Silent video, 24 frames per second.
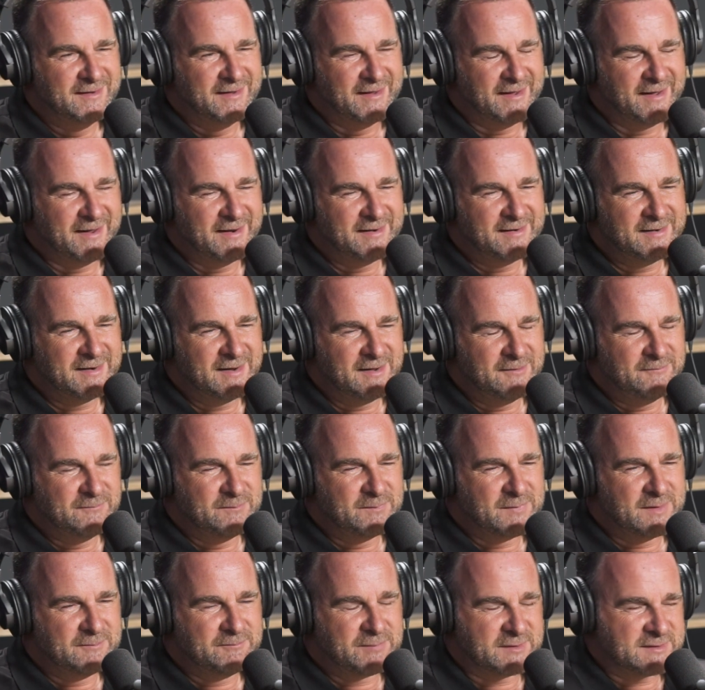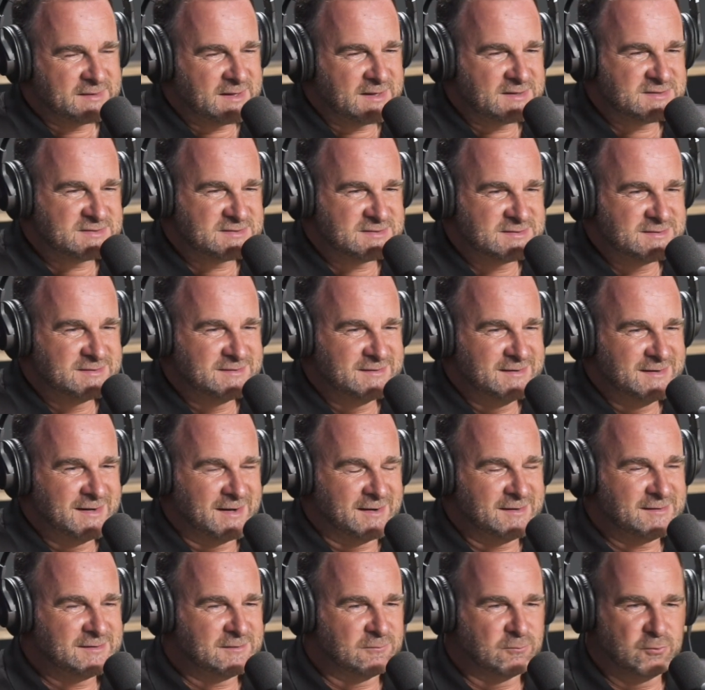And but that's, you
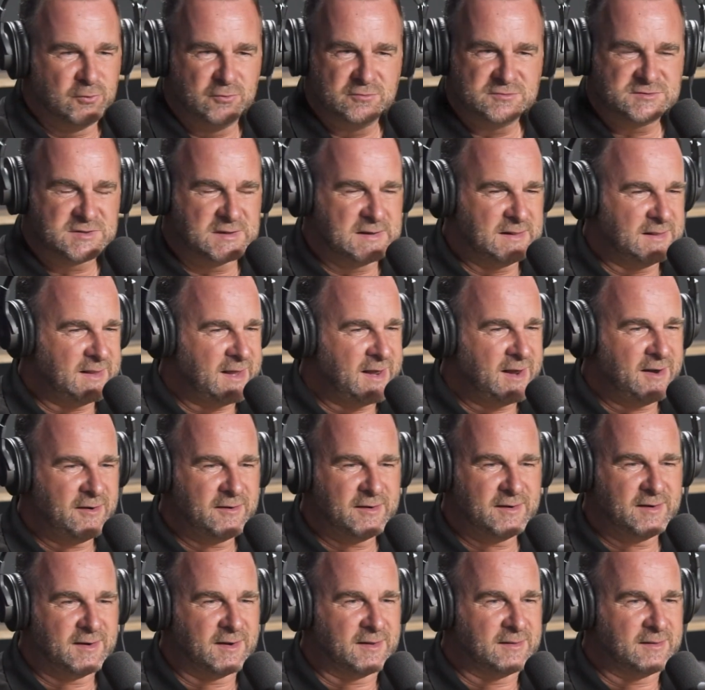know, the rules that allowed it,